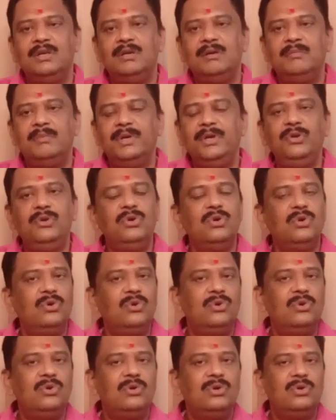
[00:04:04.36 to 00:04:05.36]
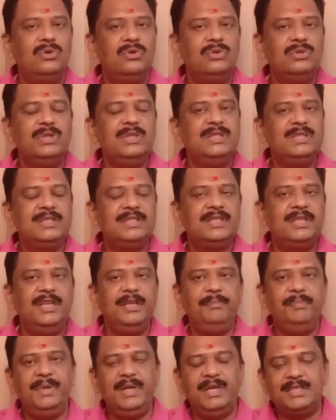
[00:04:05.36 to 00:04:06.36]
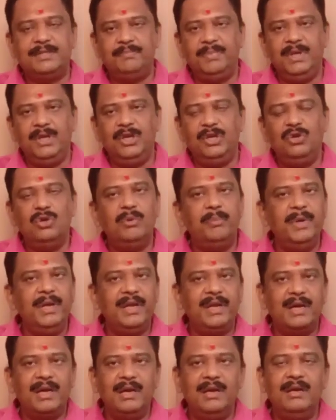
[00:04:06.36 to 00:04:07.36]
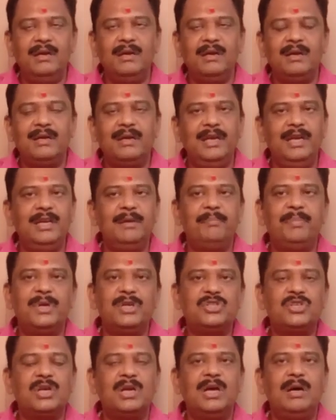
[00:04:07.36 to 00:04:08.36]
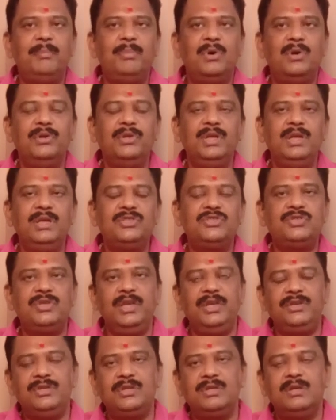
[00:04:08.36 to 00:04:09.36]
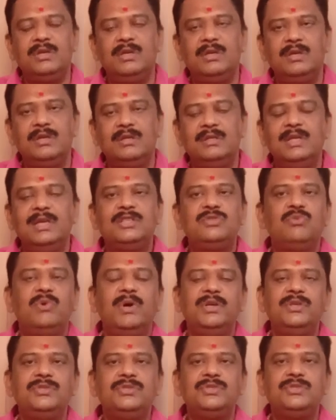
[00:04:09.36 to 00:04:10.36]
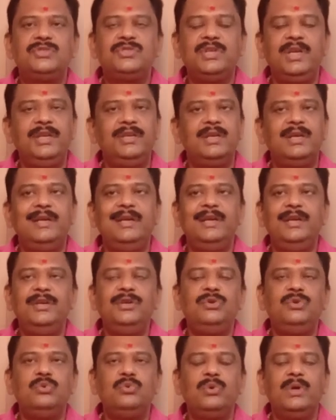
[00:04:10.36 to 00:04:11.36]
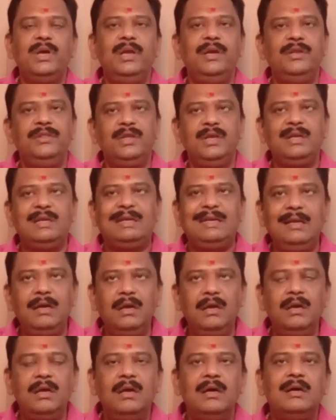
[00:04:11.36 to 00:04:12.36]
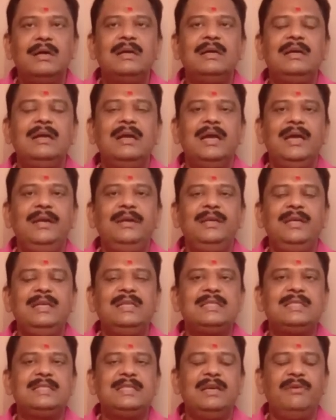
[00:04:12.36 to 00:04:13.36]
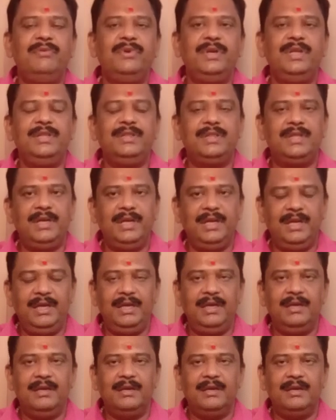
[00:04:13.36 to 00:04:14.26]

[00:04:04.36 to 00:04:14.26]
But you know, this is a DPSP. Nobody can create a pressure upon the state. That's why state didn't do anything till 1973.